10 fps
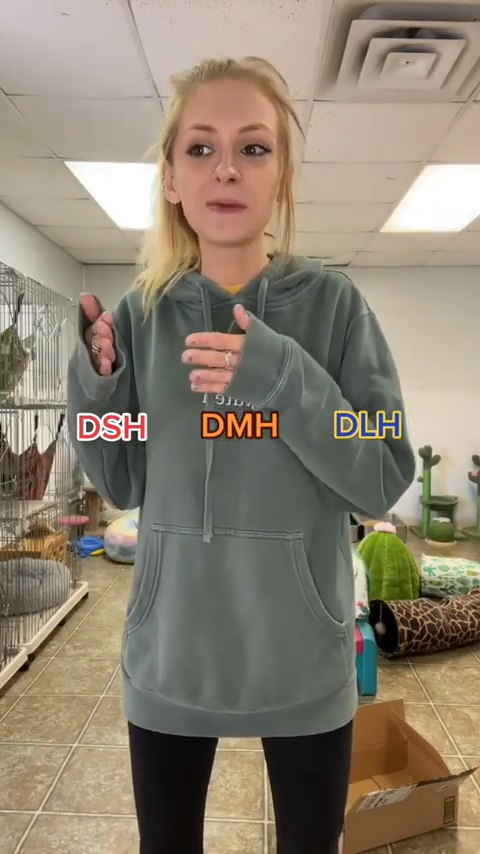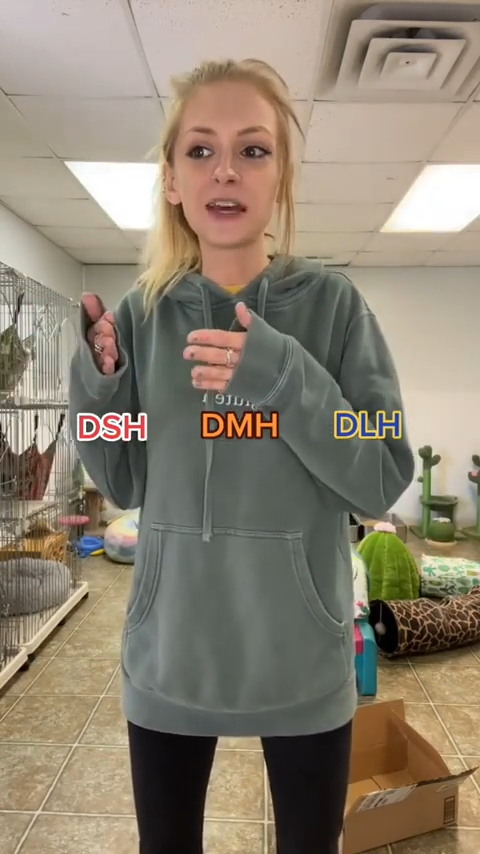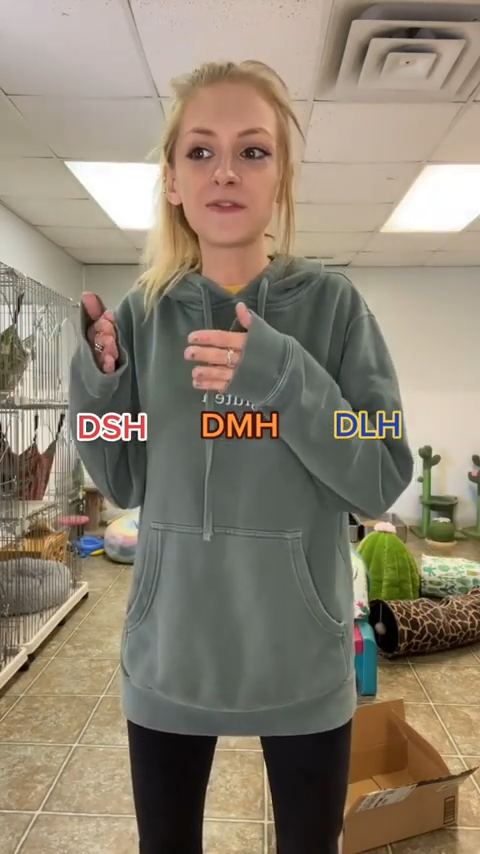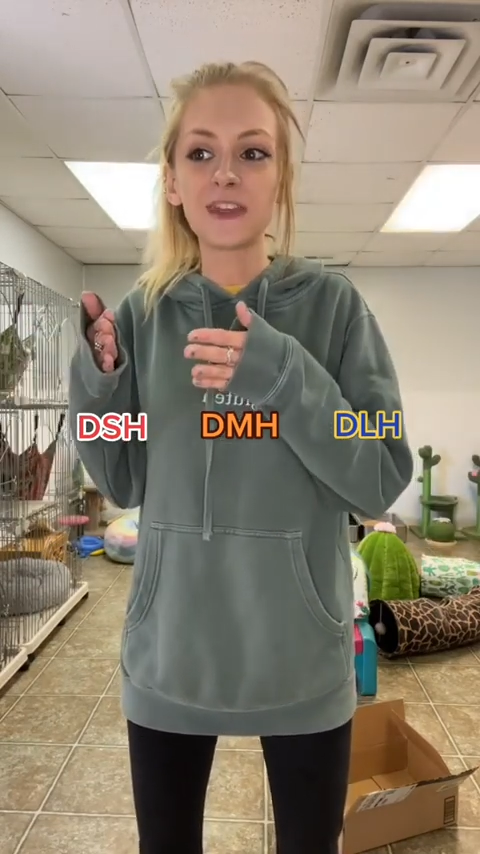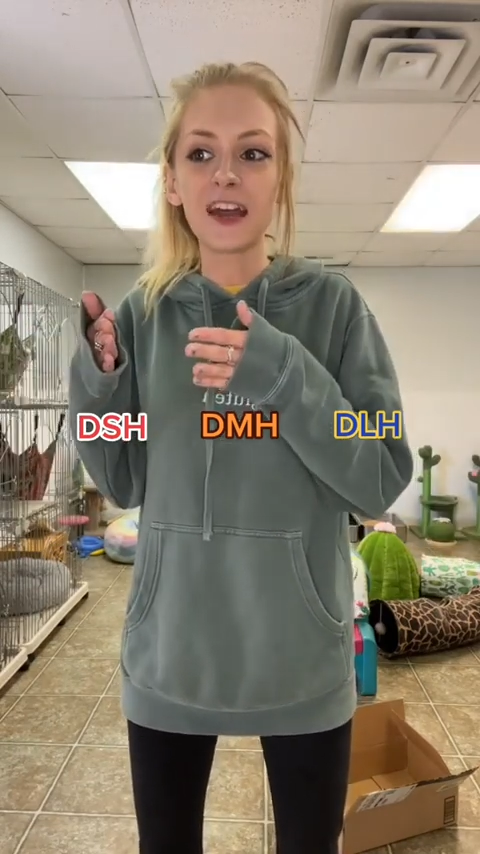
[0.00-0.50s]

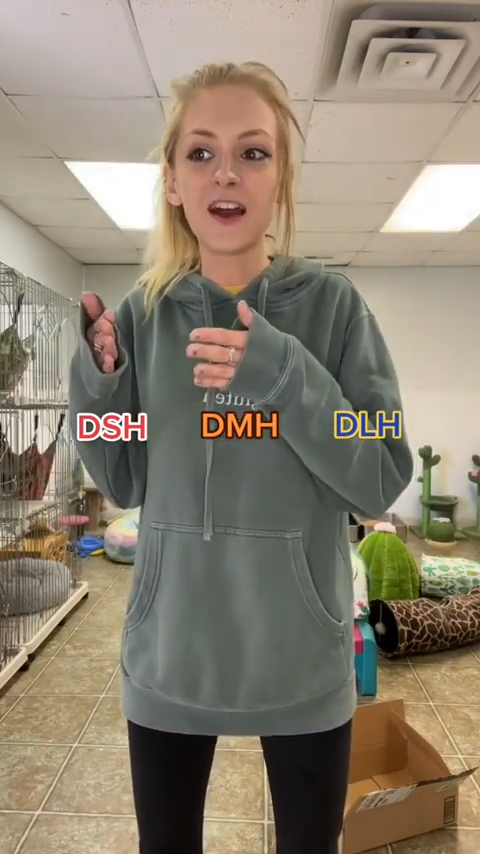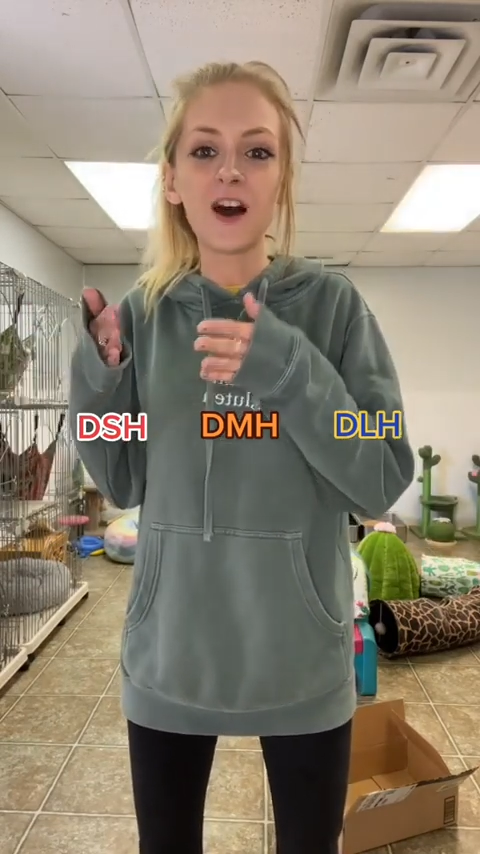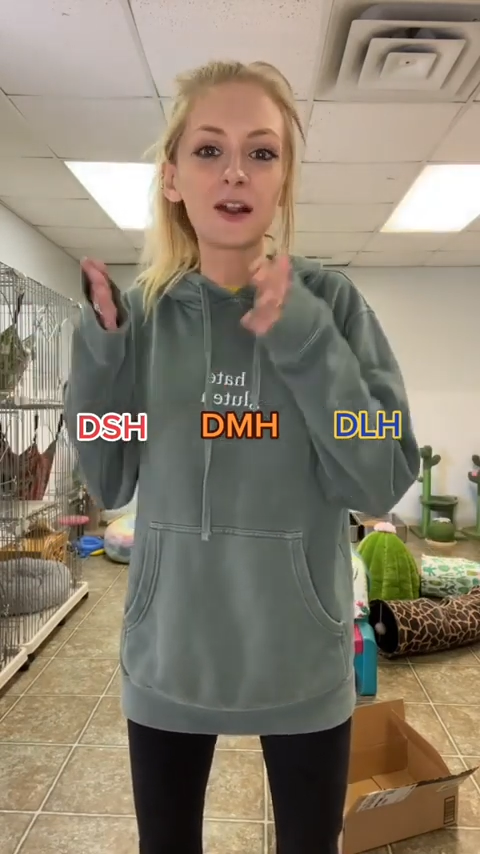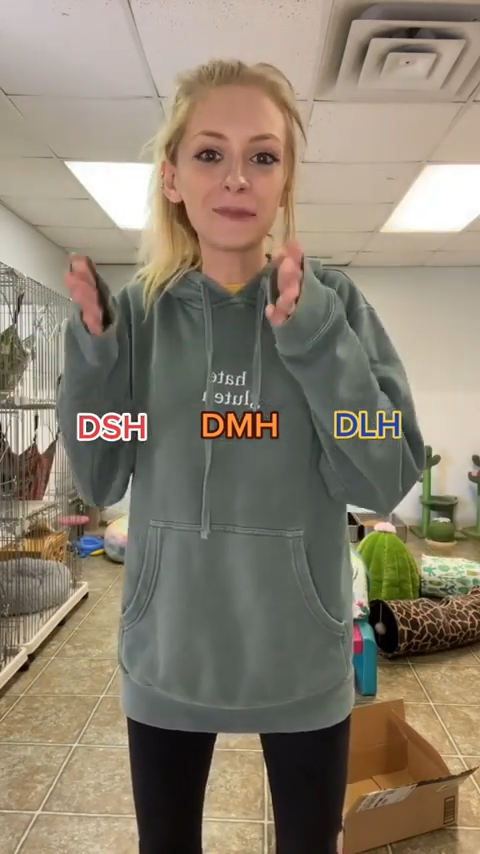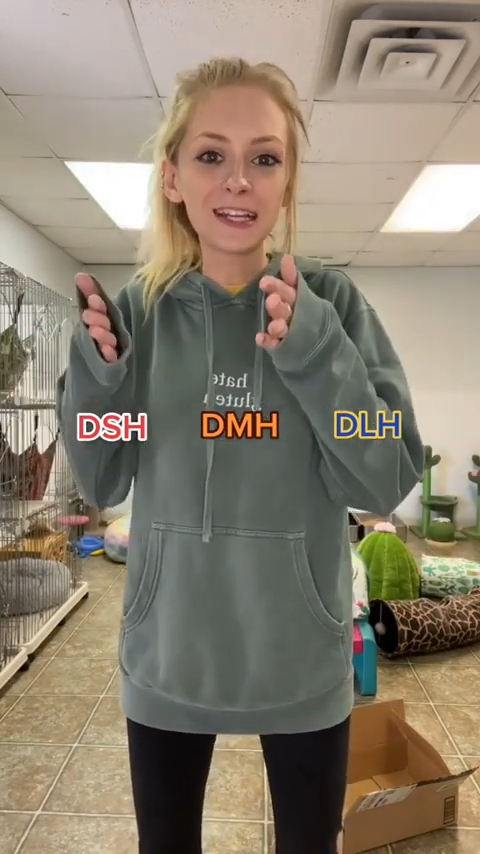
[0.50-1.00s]
If they
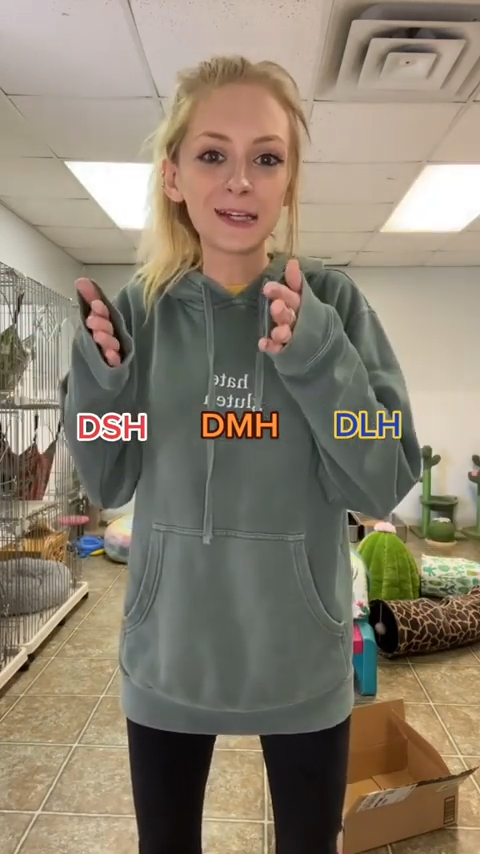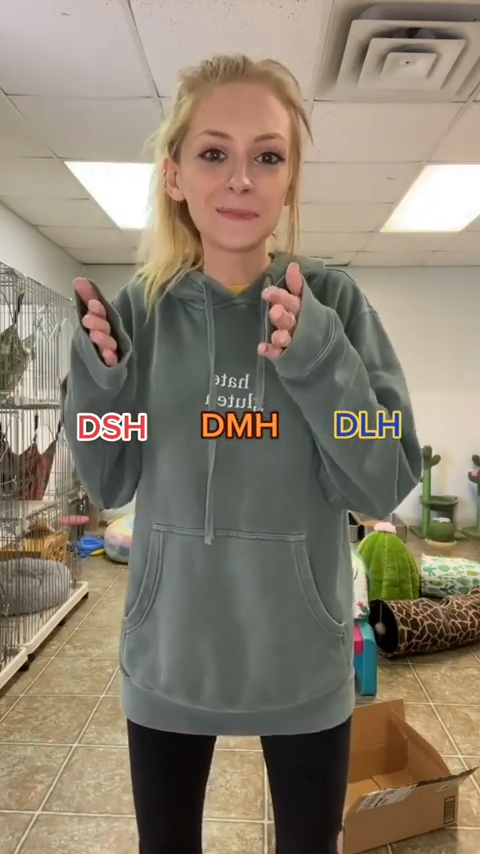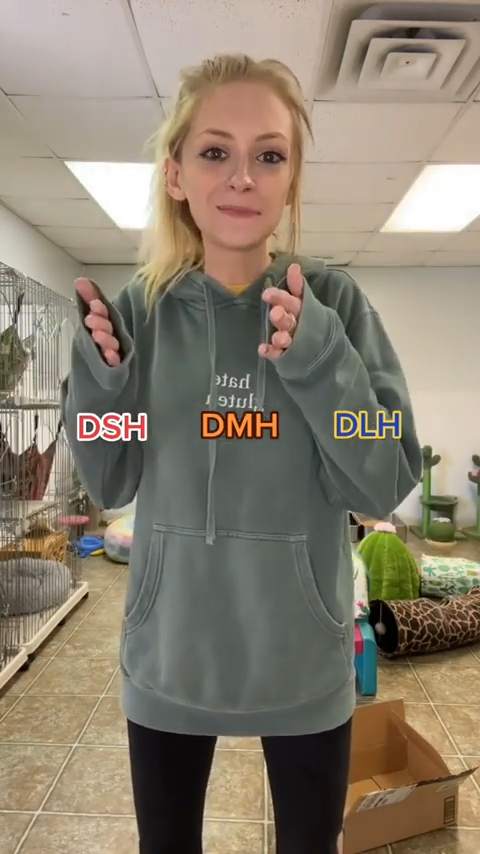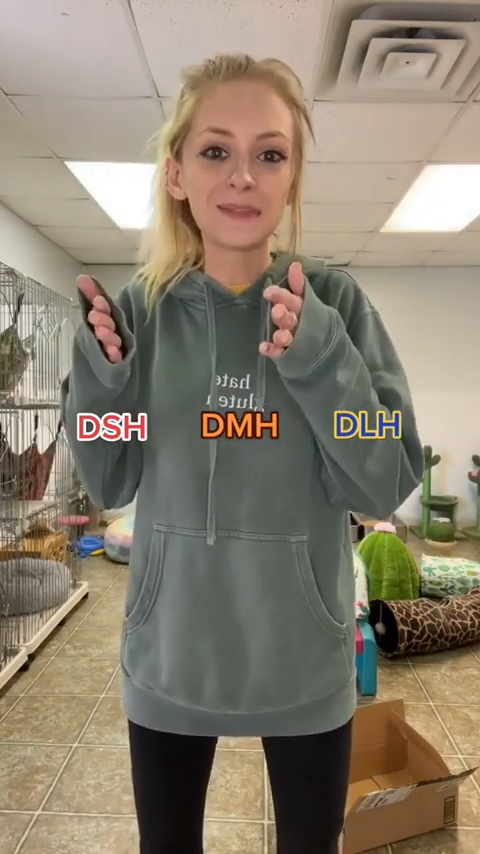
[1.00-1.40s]
are medium,